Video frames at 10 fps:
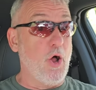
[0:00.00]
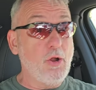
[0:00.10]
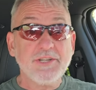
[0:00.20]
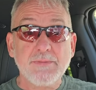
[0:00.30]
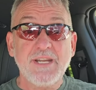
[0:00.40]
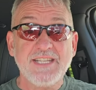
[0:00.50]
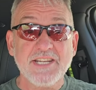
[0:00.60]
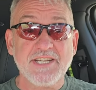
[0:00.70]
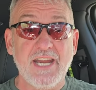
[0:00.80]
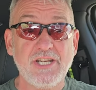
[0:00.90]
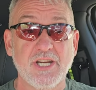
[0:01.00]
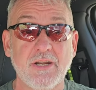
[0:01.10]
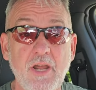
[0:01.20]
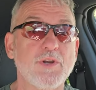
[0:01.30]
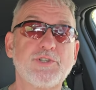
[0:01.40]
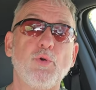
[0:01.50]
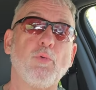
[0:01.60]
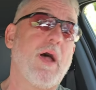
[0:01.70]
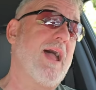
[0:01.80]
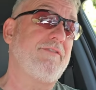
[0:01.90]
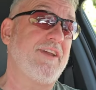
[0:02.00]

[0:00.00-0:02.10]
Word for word: ultimate destination was to arrive